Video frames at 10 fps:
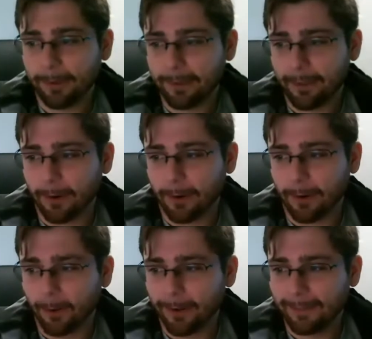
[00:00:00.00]
the whole
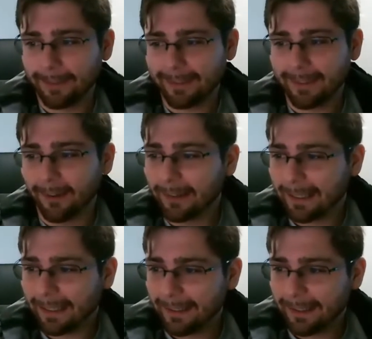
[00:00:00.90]
point of it is
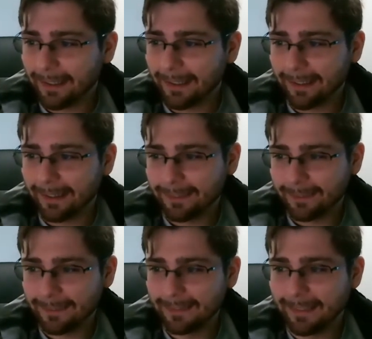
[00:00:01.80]
going and uh,
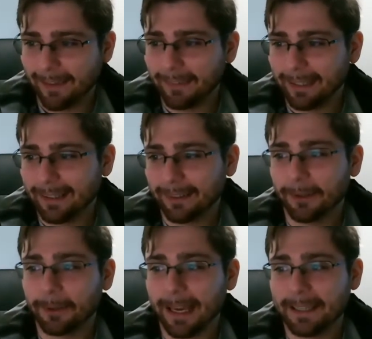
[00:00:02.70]
giving it your
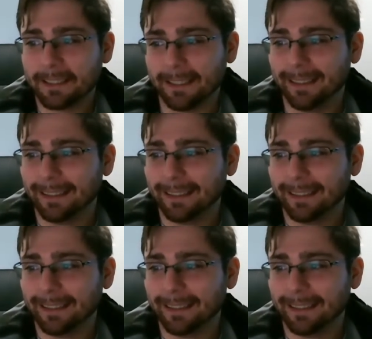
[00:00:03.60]
location.